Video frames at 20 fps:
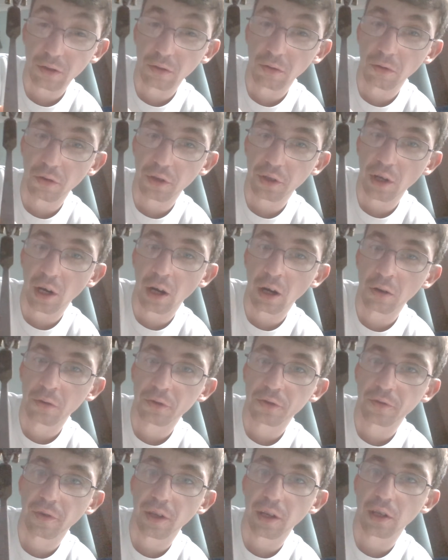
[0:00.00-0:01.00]
all the
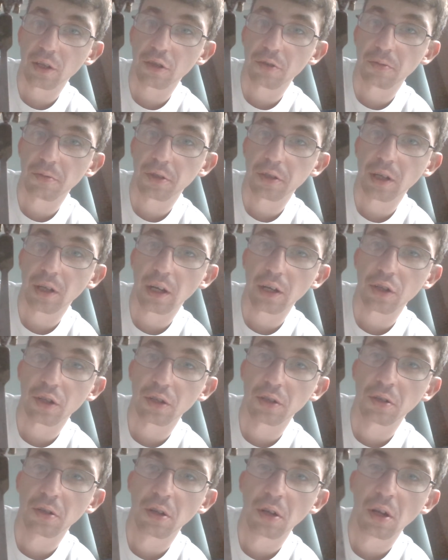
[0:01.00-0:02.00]
dials for the
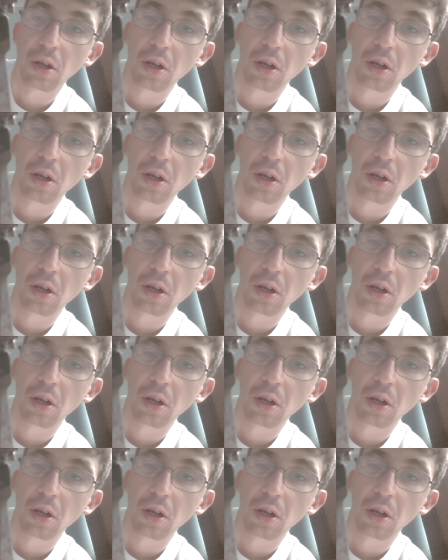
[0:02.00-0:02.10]
instrumentation.